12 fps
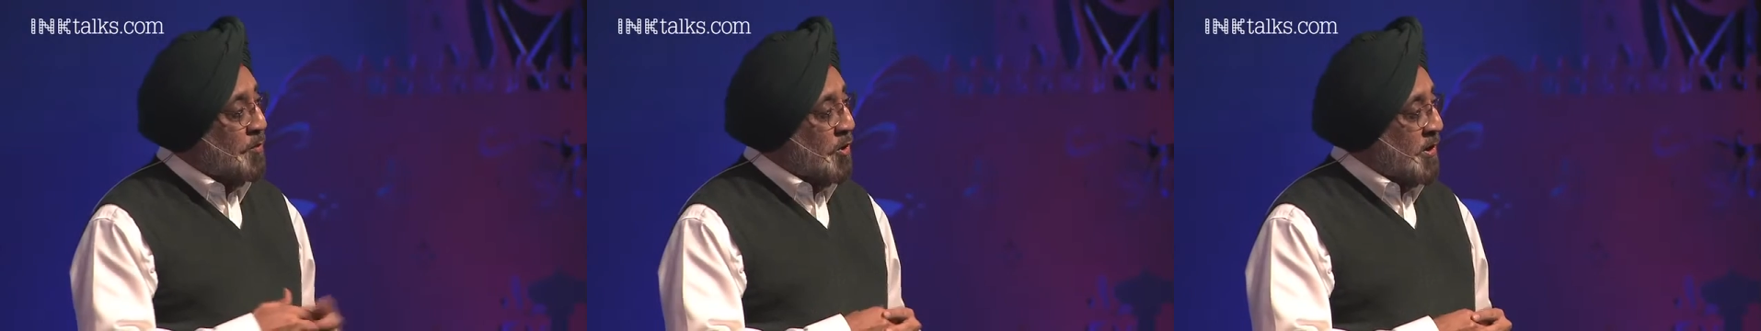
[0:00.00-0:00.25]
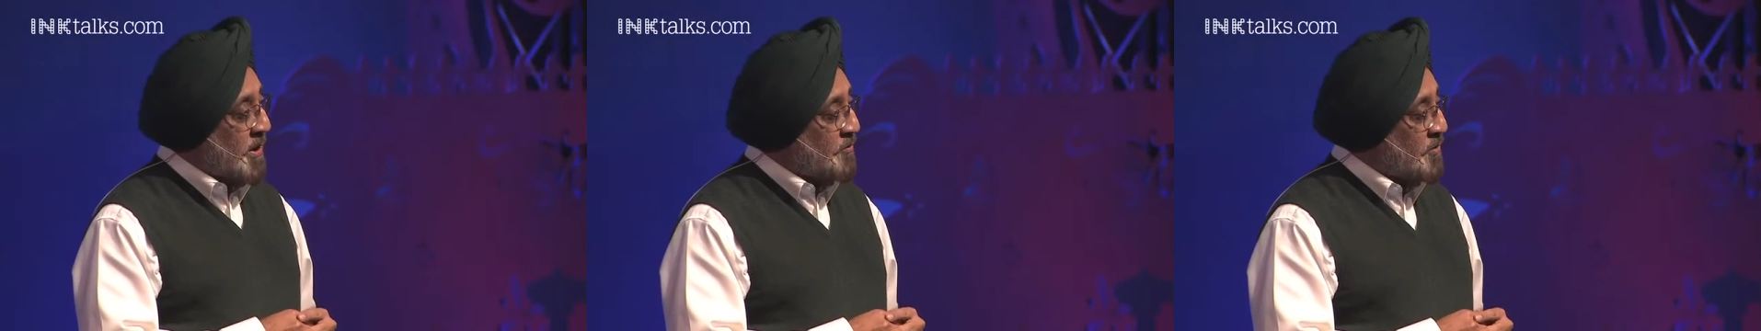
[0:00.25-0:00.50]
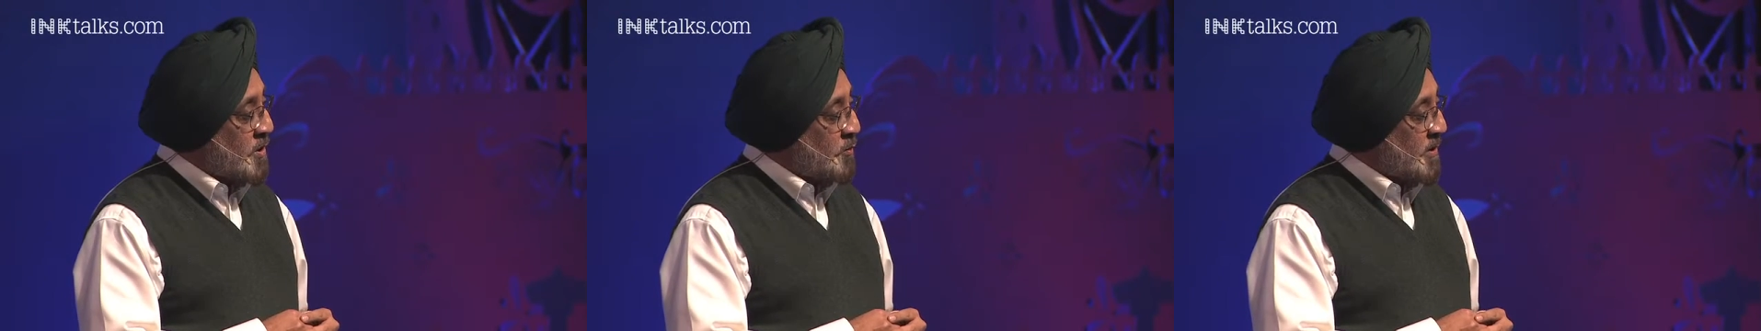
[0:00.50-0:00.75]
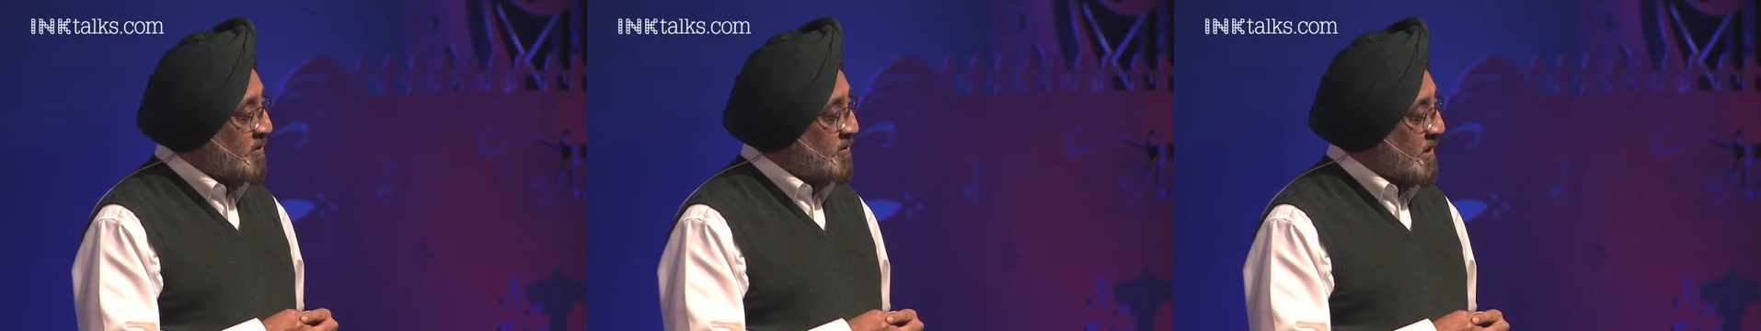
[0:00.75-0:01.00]
boy, 3
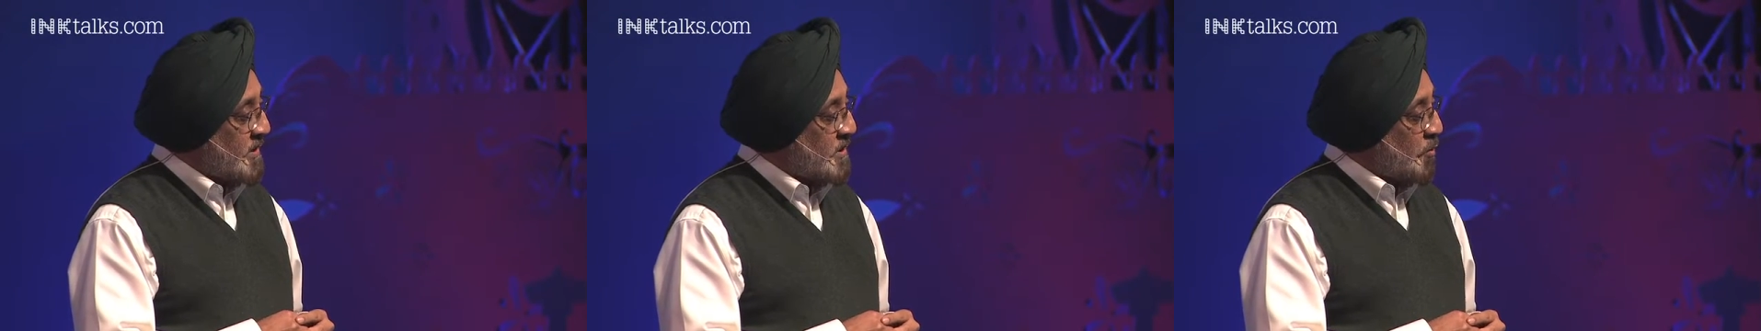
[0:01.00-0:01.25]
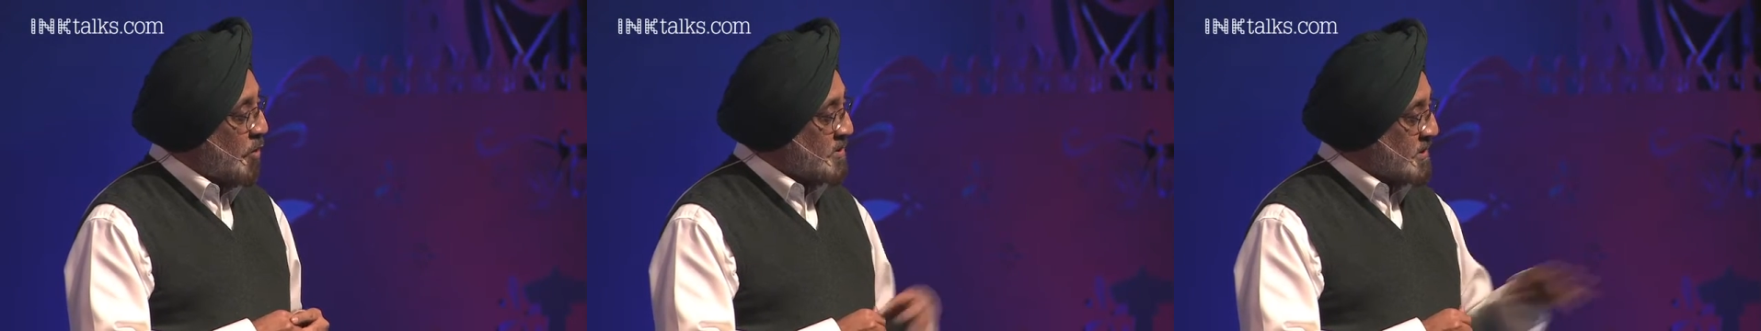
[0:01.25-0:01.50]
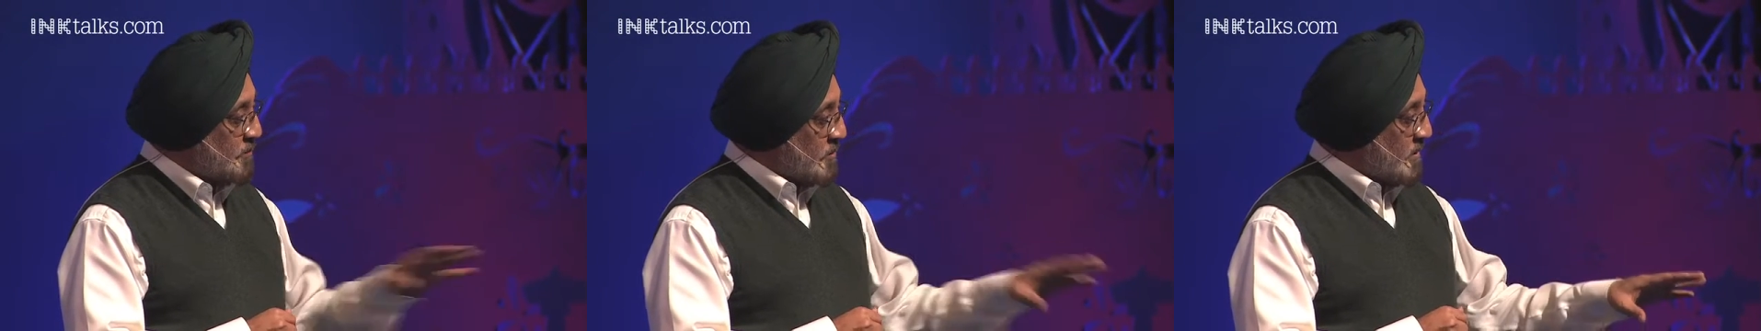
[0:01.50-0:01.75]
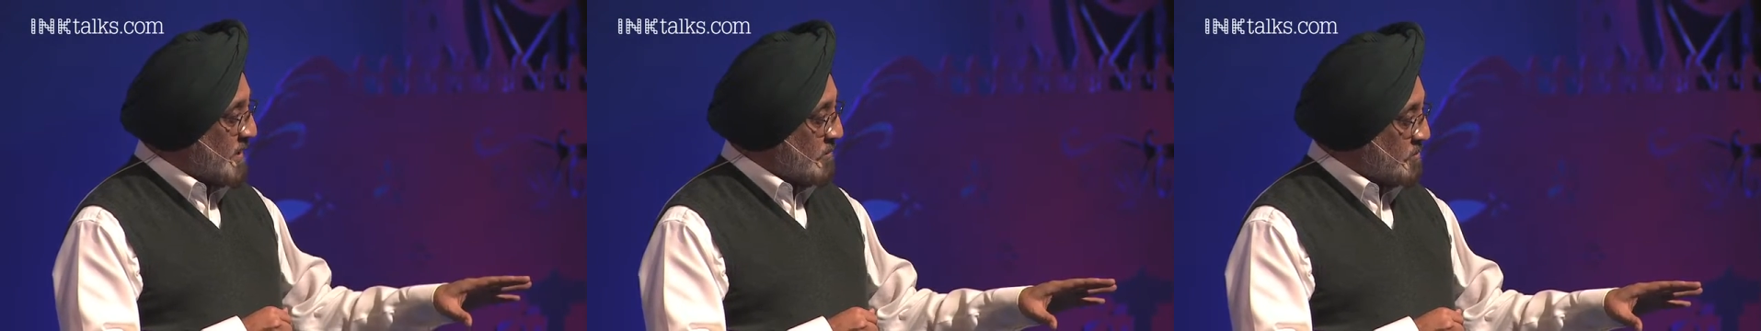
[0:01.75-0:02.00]
weeks later, walks up to
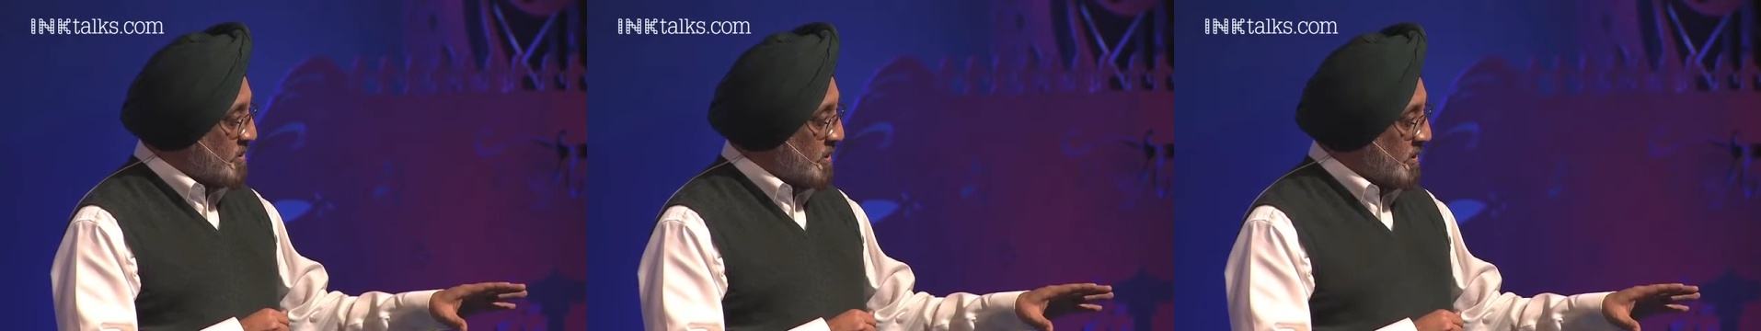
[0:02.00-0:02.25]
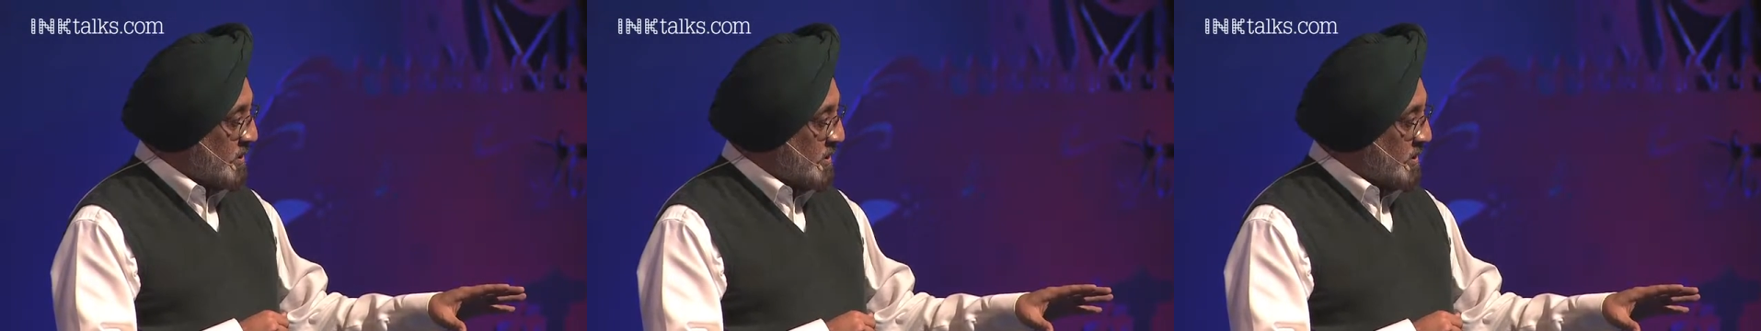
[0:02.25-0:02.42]
the counter